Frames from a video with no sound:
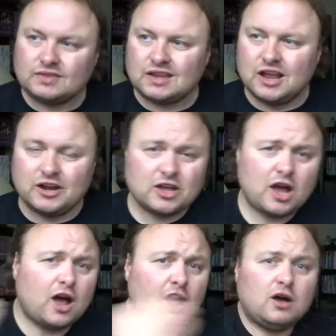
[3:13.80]
And a
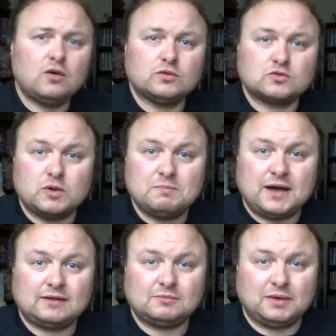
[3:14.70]
car was going
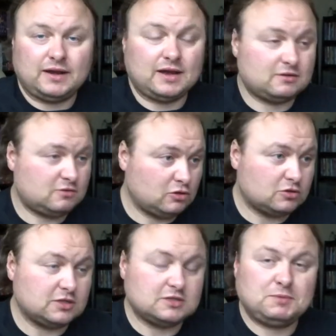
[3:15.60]
past me, and I looked
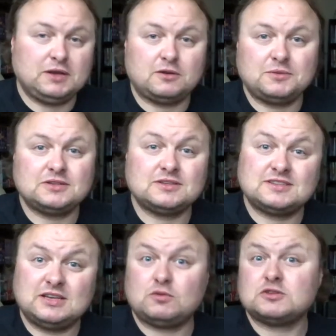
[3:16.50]
at the speedometer to
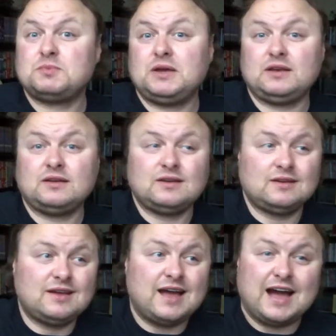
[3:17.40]
see what speed
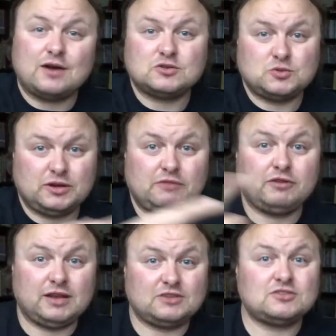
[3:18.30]
I was doing in
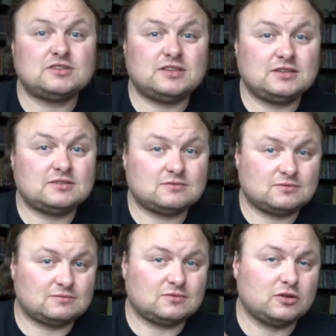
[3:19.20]
relation to this
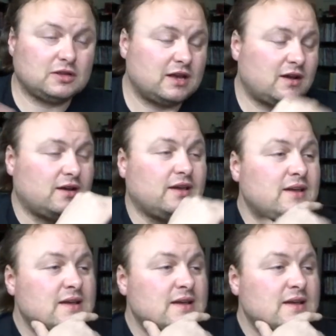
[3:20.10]
other guy.